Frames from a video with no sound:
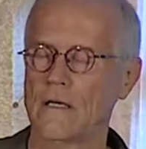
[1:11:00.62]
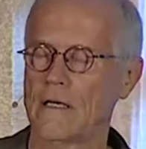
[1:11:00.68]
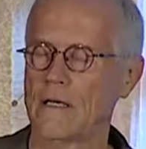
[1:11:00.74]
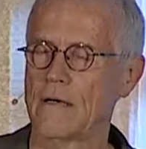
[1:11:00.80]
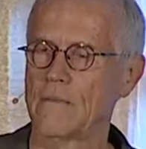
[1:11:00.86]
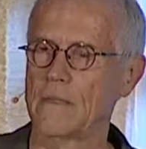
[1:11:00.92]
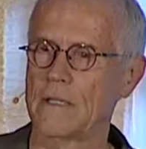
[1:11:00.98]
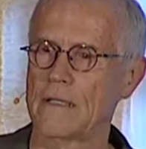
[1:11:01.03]

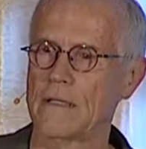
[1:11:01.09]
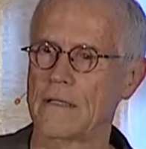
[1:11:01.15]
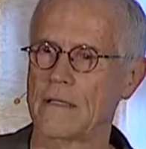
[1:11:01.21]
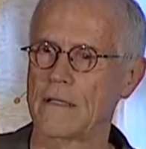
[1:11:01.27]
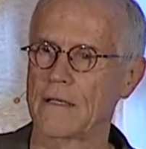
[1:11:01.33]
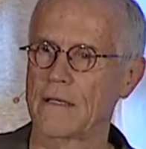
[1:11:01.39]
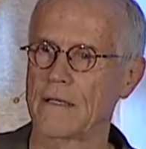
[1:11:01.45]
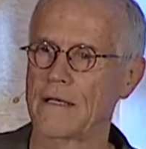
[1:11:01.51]
I mean,
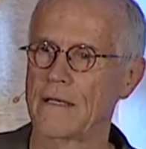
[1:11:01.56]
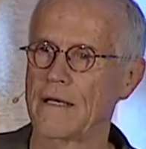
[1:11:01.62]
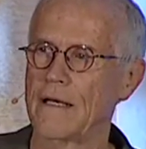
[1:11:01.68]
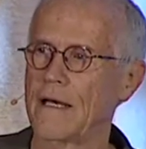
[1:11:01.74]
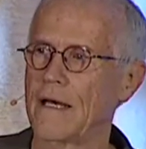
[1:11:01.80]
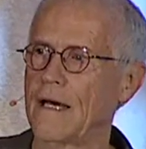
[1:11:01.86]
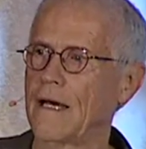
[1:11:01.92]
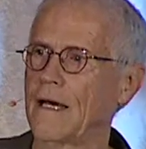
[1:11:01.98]

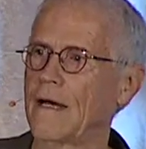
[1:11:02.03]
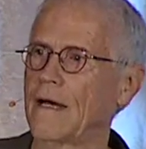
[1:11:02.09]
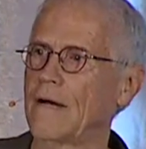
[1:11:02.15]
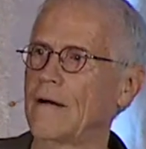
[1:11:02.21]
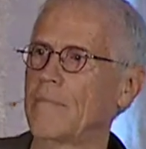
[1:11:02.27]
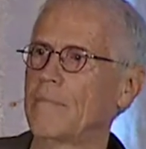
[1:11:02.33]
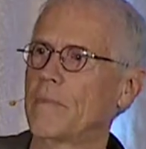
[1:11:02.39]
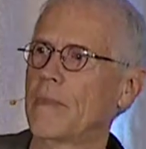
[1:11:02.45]

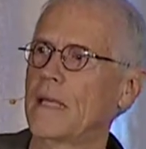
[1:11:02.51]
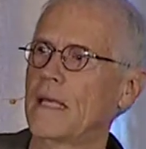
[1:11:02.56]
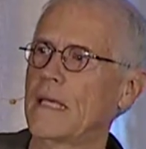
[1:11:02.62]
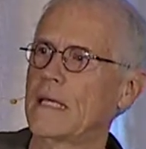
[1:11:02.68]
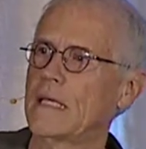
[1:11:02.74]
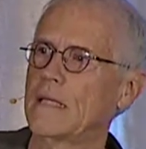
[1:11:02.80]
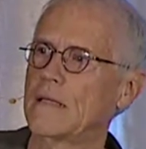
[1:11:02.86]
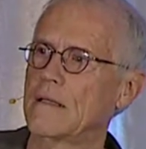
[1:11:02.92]
uh,
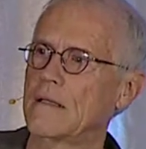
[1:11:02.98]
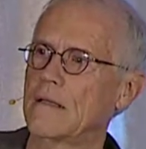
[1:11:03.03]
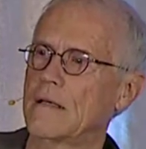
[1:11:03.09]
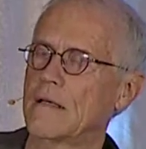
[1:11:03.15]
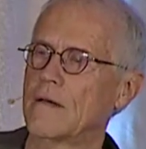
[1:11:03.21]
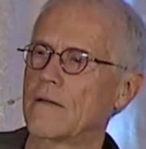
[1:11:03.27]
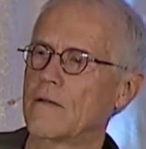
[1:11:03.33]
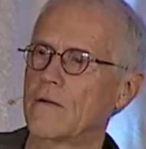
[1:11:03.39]
and
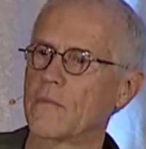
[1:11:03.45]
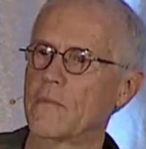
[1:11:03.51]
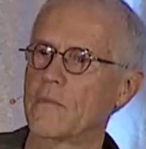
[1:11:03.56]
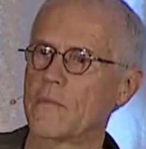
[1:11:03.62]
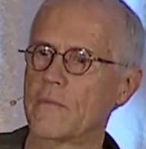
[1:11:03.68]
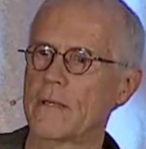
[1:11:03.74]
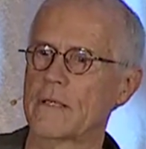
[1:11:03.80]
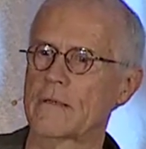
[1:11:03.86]
uh, they're
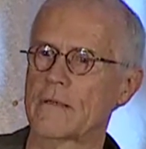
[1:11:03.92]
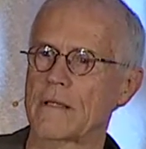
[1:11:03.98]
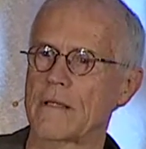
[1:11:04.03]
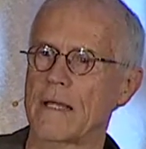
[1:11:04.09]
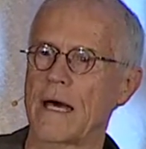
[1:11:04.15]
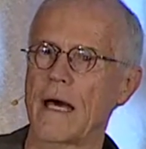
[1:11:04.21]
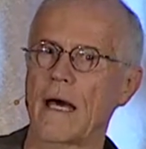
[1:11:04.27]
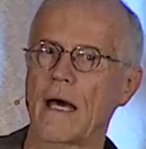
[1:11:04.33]
bigger
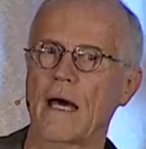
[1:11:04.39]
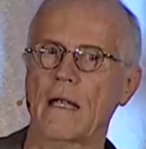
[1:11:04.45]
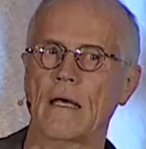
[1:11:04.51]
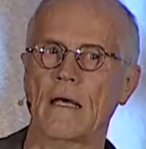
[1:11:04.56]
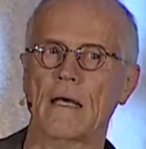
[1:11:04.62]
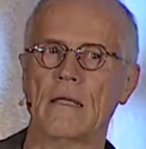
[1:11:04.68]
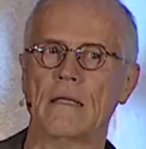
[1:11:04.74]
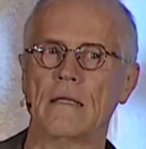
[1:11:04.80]
than that,
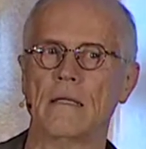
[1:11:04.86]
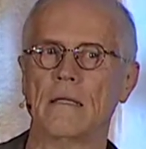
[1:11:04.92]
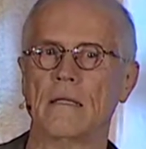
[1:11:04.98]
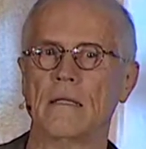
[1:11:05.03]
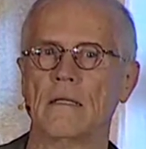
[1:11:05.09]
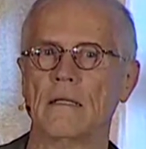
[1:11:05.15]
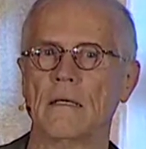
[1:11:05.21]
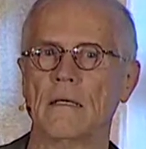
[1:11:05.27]

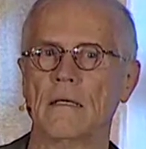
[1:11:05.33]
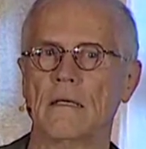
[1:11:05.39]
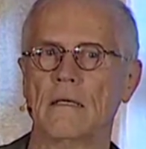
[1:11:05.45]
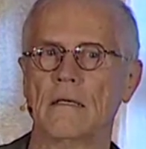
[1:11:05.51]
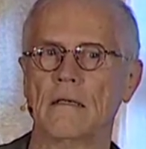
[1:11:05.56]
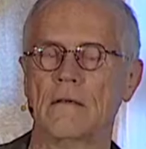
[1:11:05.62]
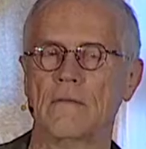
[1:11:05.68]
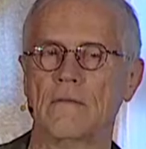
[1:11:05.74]
and they
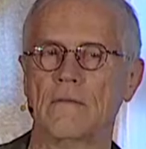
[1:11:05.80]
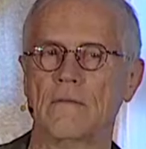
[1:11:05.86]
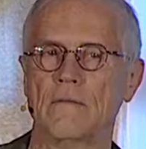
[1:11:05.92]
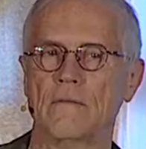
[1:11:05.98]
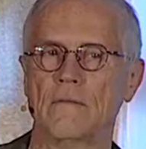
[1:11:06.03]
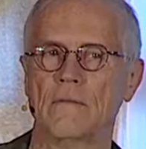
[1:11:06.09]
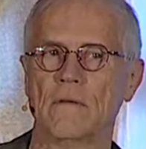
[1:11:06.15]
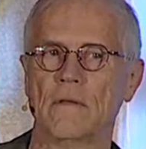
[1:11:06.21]
give
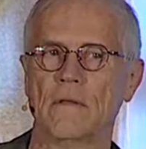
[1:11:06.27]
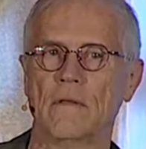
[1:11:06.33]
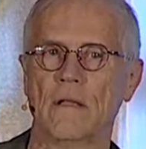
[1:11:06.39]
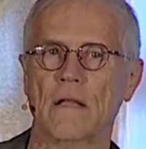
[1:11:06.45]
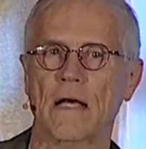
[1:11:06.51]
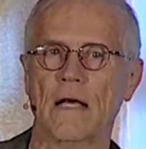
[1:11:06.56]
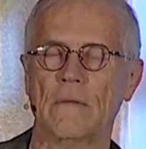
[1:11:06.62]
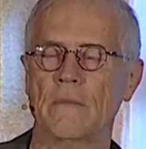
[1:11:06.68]
in
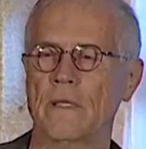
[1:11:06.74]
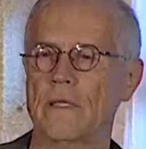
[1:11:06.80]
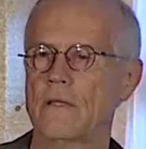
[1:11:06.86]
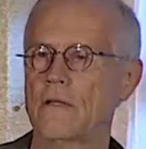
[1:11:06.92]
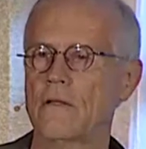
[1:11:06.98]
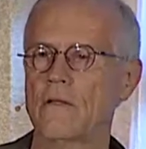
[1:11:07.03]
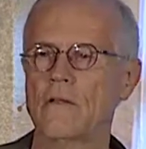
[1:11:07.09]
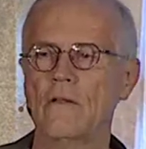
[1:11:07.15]

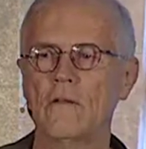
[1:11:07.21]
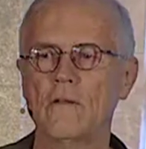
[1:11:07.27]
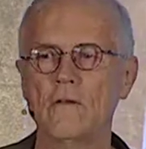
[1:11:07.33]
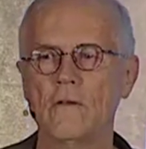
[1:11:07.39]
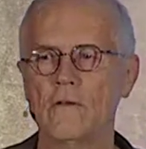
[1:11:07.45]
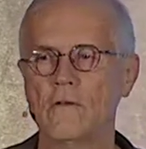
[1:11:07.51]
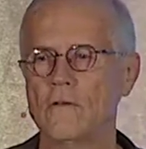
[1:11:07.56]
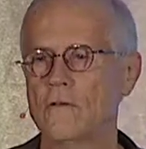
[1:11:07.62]
climate
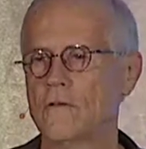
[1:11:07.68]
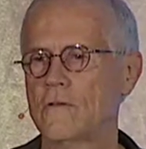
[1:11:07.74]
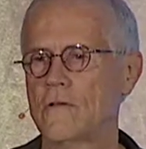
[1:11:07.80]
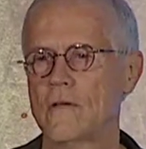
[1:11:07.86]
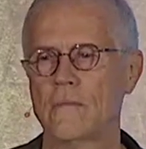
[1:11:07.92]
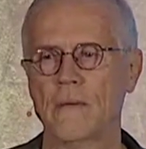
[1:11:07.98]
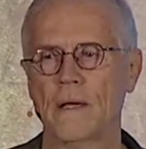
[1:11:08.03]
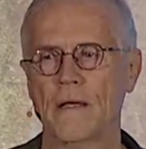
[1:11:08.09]
huge
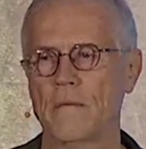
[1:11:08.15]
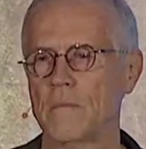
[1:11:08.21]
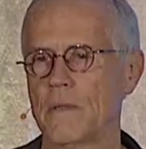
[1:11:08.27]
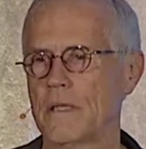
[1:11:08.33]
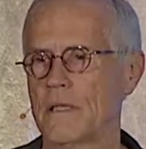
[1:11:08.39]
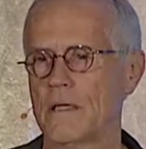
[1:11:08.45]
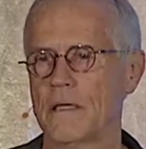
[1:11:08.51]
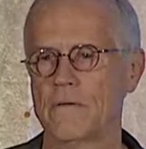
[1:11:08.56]
amount of
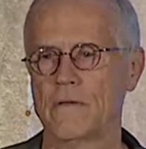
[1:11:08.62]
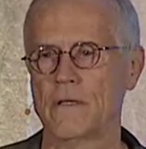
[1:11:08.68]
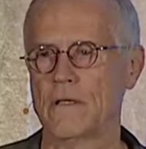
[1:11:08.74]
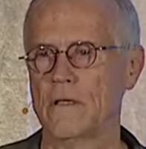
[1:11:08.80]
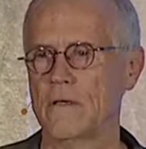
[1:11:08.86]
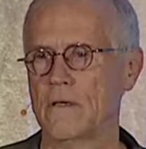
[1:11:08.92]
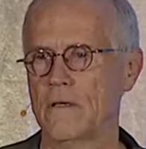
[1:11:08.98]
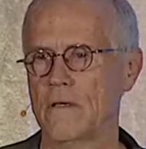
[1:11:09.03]
money every
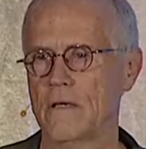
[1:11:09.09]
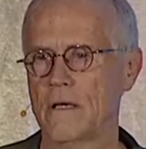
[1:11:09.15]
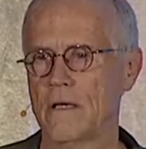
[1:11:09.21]
year.